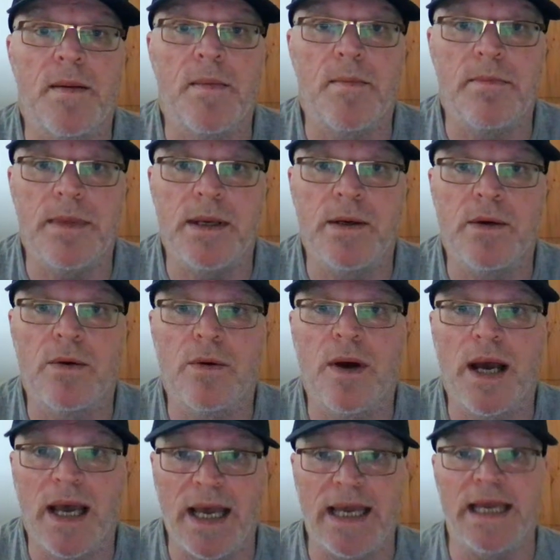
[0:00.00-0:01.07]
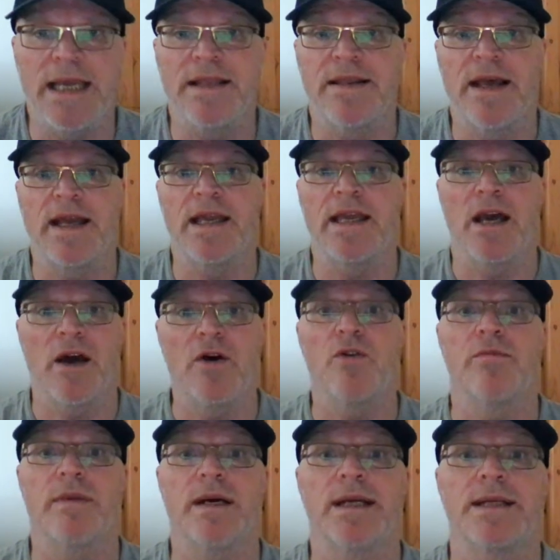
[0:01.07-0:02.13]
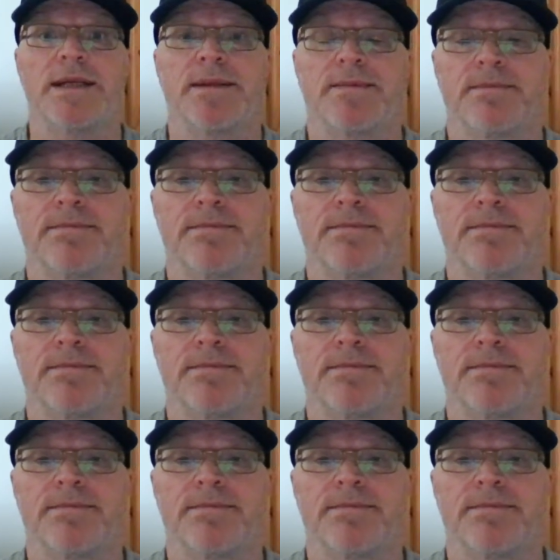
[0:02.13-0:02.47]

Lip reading: meal a day, OMAD.